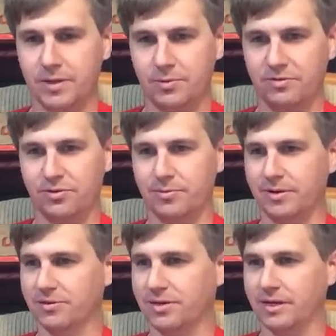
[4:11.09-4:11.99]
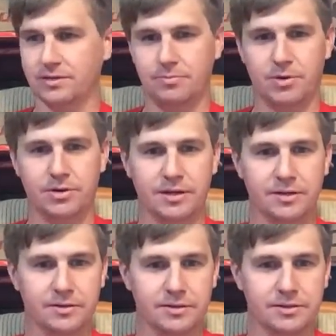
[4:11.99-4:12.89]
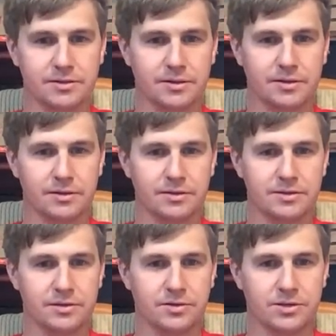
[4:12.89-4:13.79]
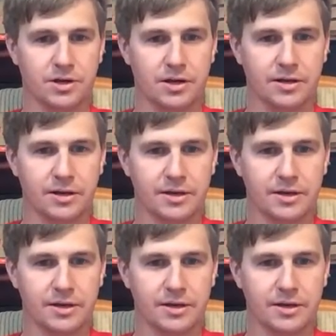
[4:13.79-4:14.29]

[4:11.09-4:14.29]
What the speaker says: That way, if everybody ever takes it apart again, at least they know I tried.